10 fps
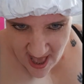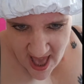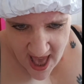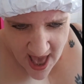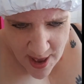
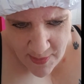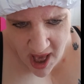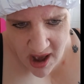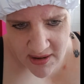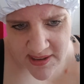I'm
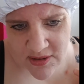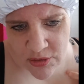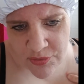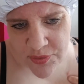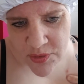honey.
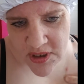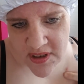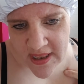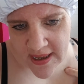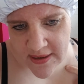Awful. Look
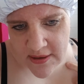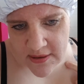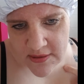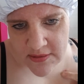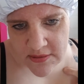at that.
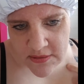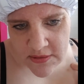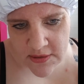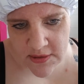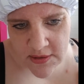
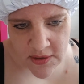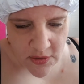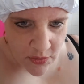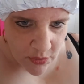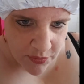
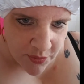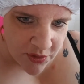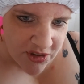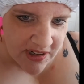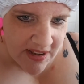Awful.
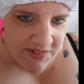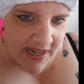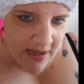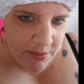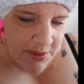Should have covered it
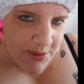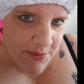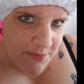up.